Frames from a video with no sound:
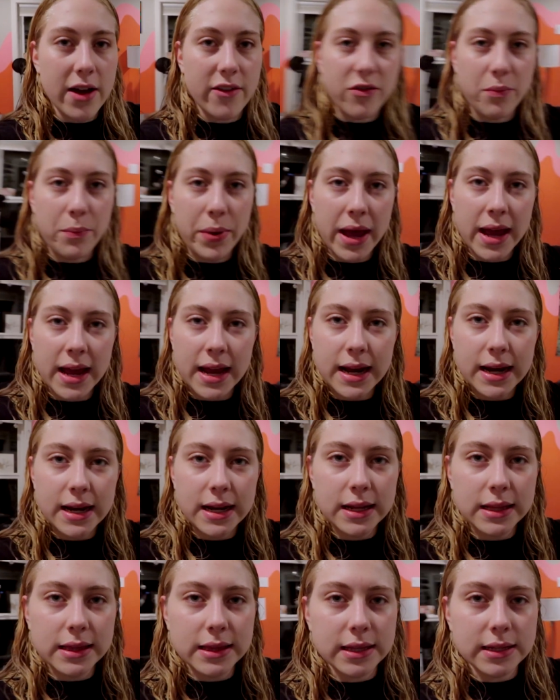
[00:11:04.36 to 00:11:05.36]
I've
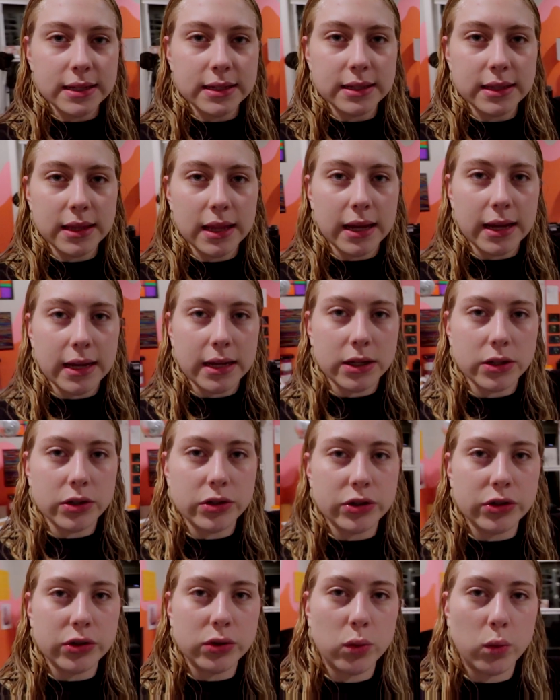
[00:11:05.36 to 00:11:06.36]
painted this like
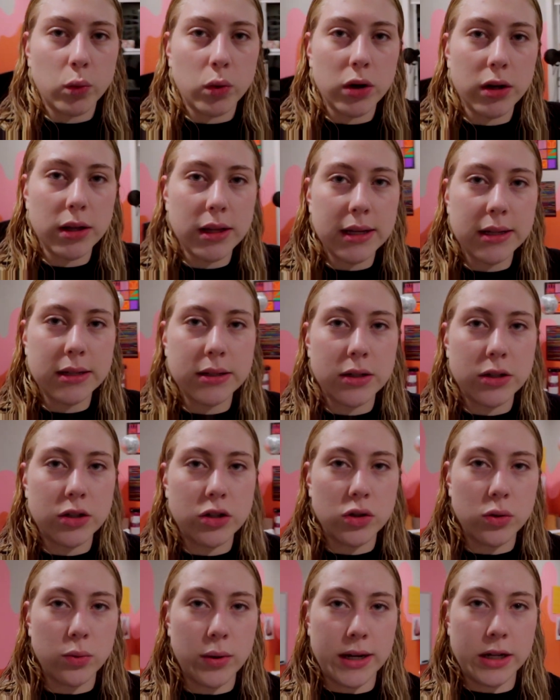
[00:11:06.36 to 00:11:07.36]
swirly
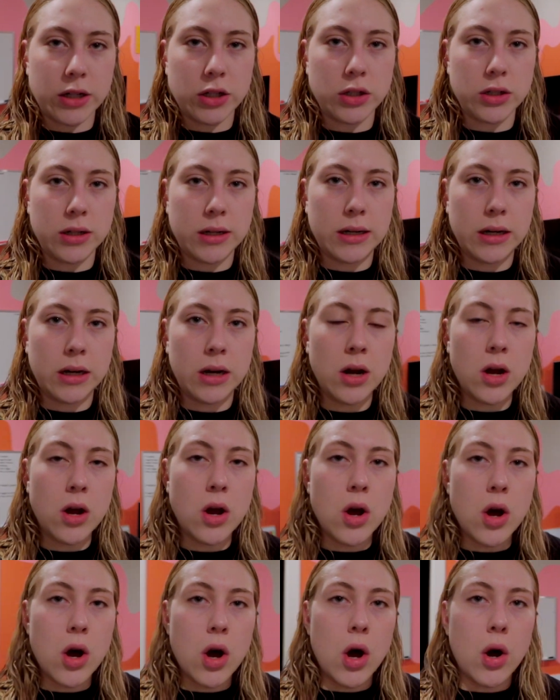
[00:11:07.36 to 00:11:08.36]
situation
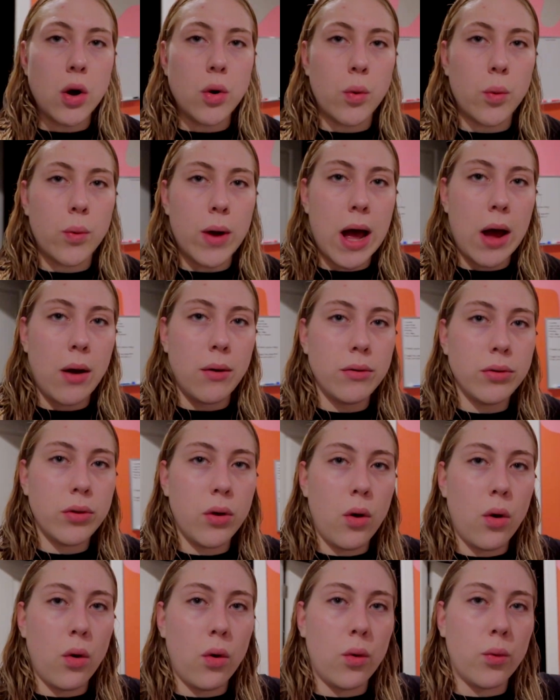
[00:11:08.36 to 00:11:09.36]
around
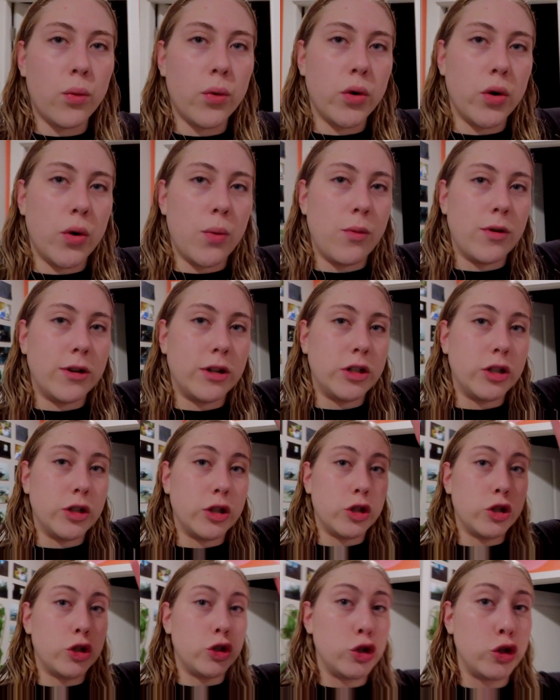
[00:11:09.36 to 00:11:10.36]
the whole room, which
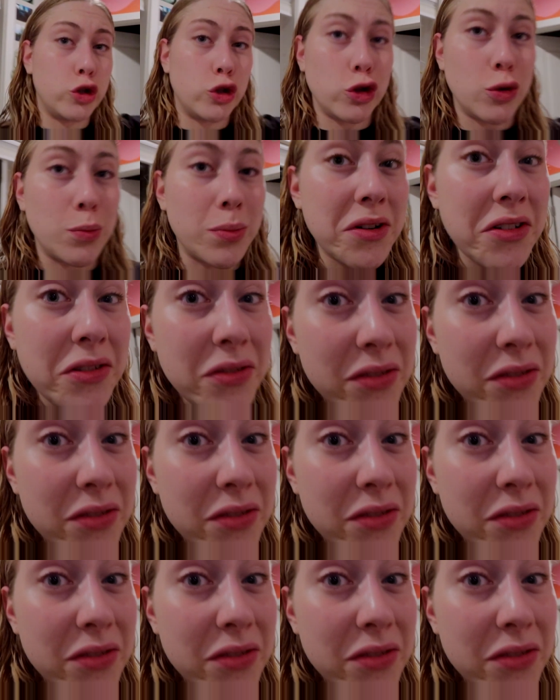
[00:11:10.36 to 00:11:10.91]
is super